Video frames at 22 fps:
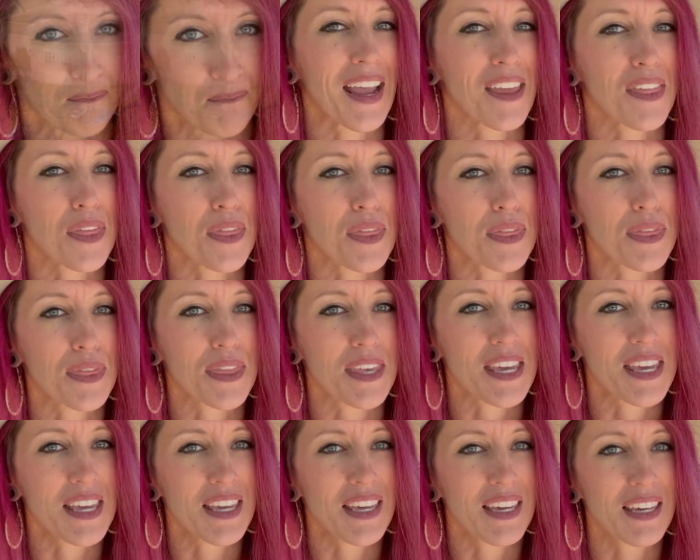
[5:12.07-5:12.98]
I
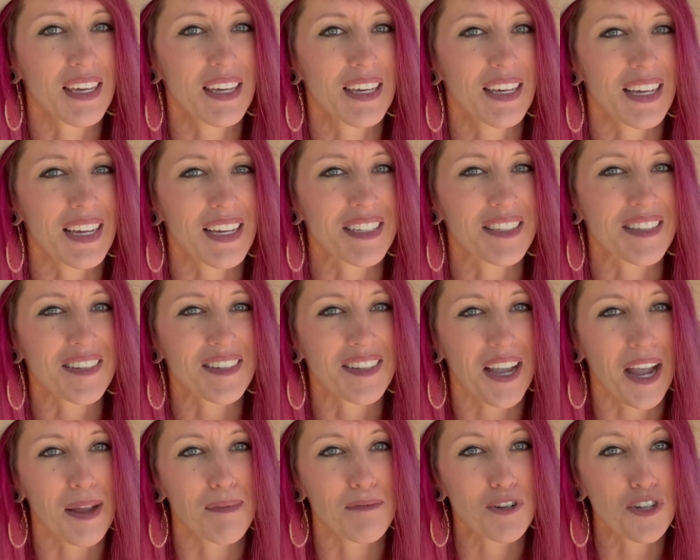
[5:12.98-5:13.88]
think it's
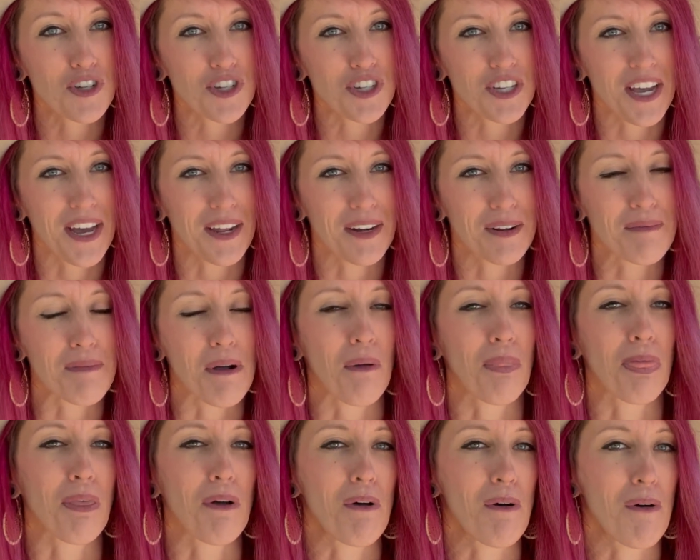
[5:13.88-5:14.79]
time to chat
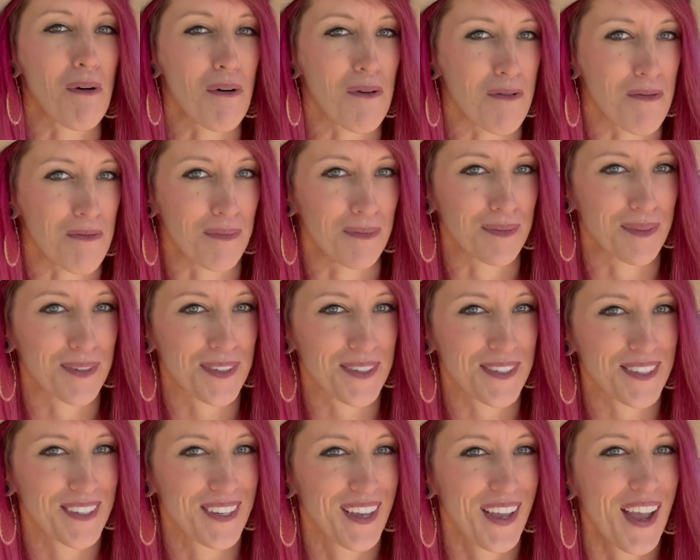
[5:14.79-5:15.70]
about the
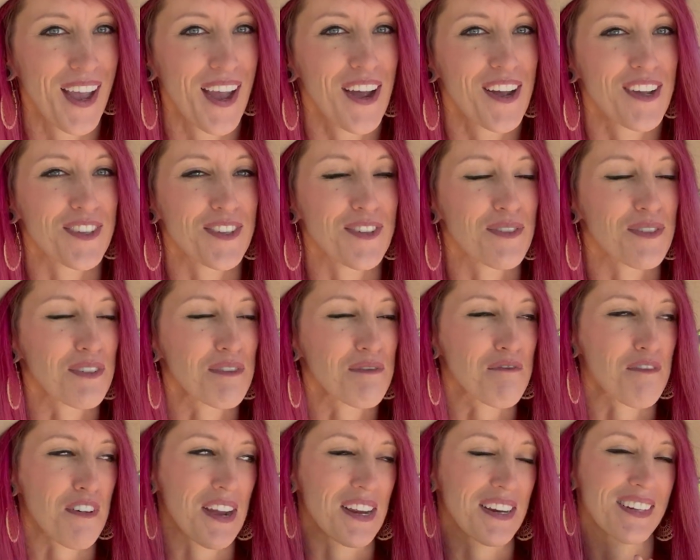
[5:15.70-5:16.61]
homes you can
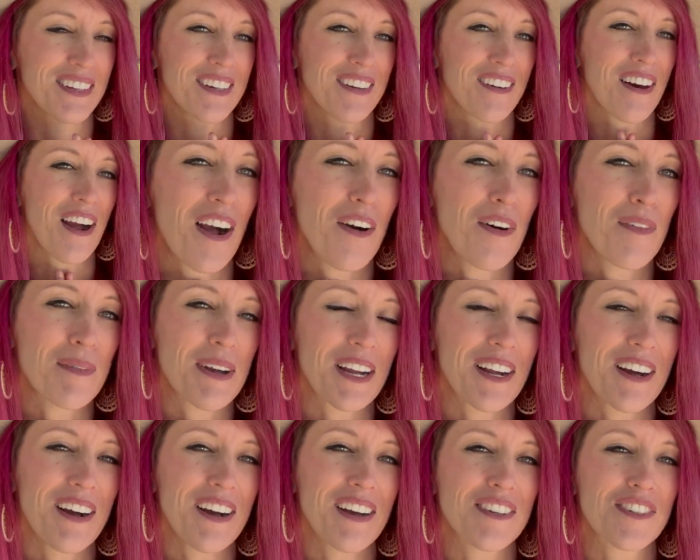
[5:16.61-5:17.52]
find here. Oh my
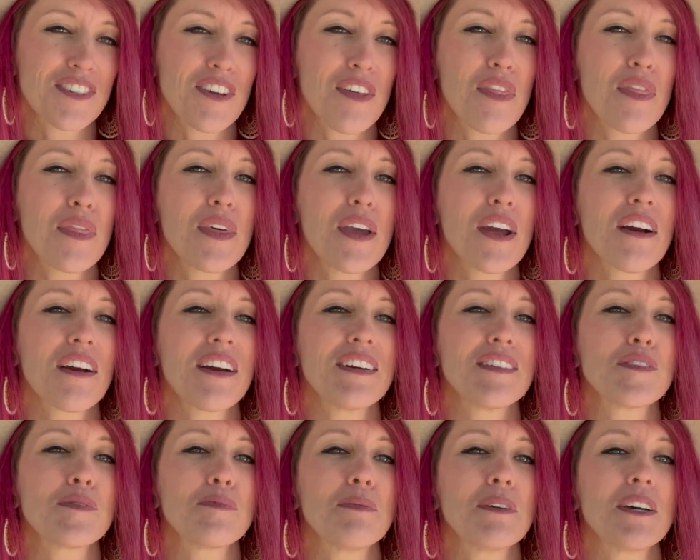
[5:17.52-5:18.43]
gosh, there
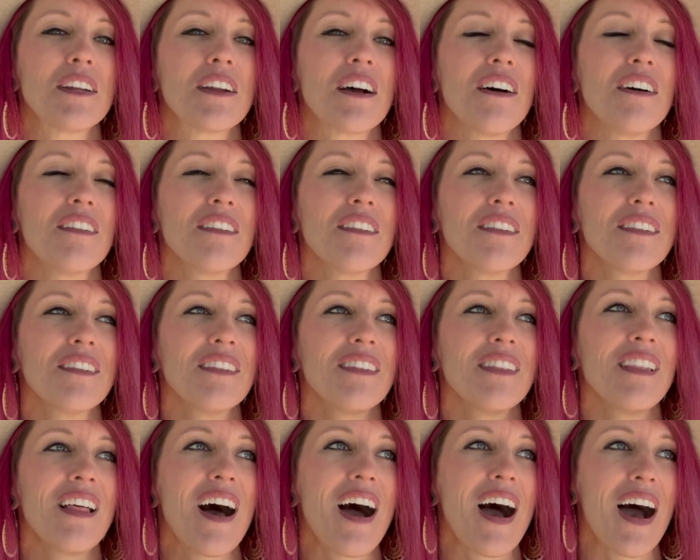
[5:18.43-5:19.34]
has been a
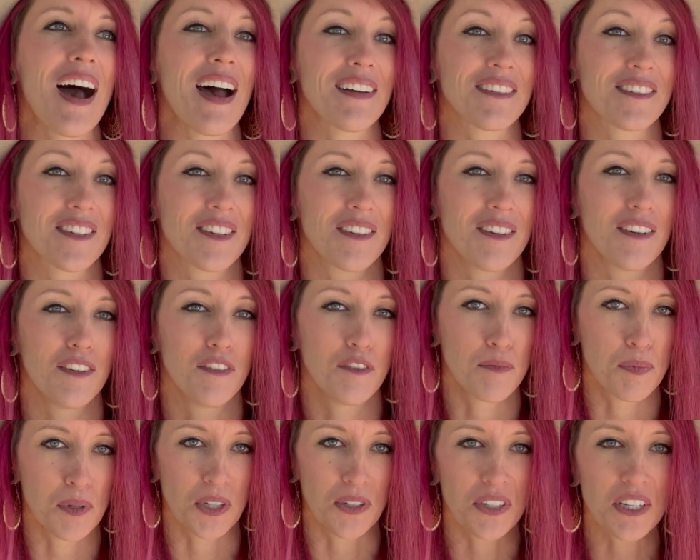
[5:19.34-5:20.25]
lot
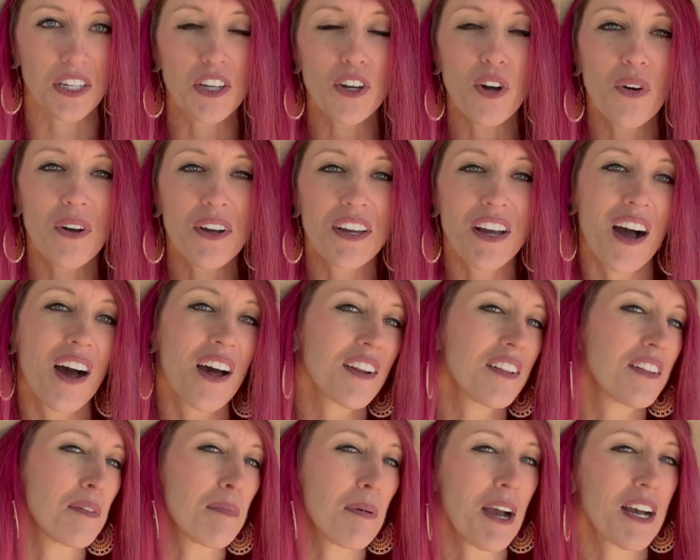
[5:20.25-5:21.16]
of building going on
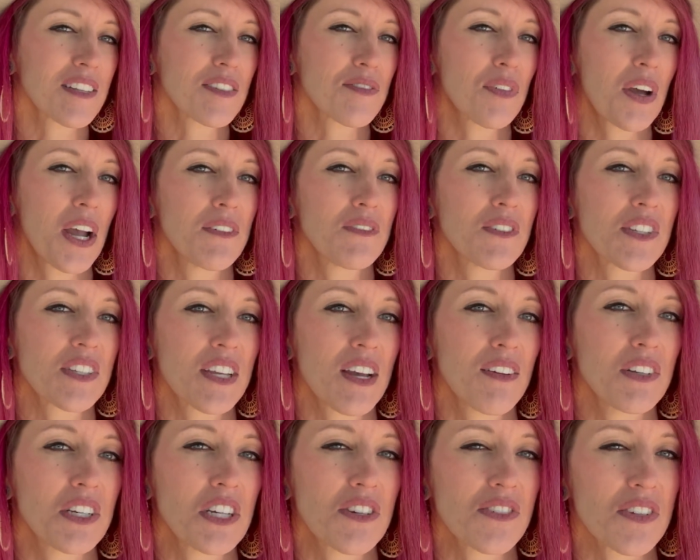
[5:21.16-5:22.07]
in the past 5 to
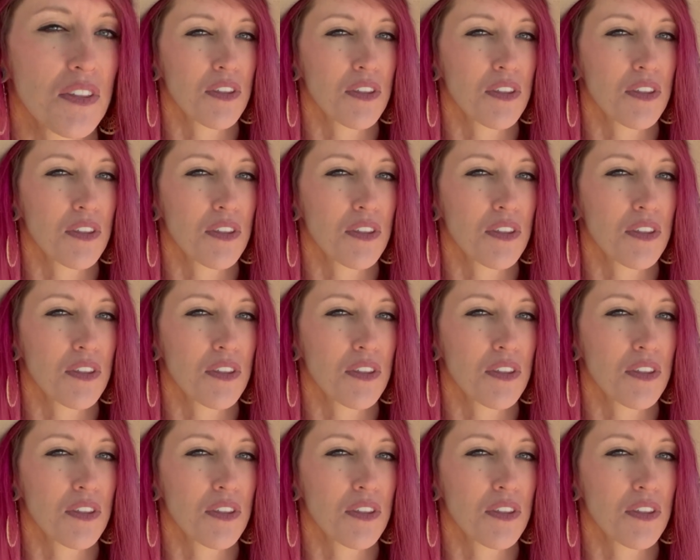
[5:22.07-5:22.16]
7 years.